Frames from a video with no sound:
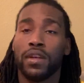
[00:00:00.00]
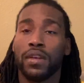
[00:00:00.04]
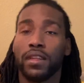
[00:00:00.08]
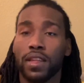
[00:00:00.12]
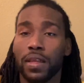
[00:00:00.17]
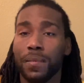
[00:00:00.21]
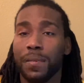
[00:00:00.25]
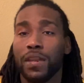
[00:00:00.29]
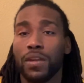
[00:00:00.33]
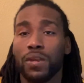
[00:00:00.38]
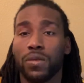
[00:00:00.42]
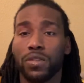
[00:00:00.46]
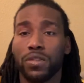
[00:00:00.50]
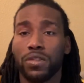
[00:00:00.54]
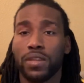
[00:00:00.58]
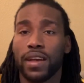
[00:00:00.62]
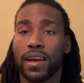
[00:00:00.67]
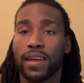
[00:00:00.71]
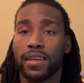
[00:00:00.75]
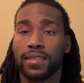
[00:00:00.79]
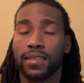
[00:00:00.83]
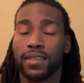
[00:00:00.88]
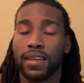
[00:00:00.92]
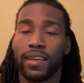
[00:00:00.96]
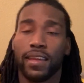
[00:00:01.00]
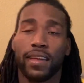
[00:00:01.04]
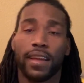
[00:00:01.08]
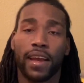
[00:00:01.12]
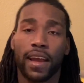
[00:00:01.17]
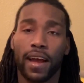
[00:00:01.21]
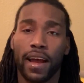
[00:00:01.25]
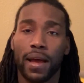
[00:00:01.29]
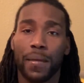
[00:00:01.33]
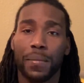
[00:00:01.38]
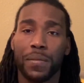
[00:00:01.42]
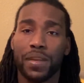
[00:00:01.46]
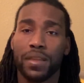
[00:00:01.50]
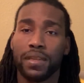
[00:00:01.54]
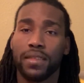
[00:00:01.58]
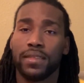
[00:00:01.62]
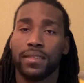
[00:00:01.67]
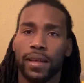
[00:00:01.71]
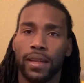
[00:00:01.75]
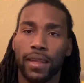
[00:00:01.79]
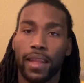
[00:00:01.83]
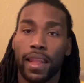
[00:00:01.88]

Let me know what you guys think in the comments.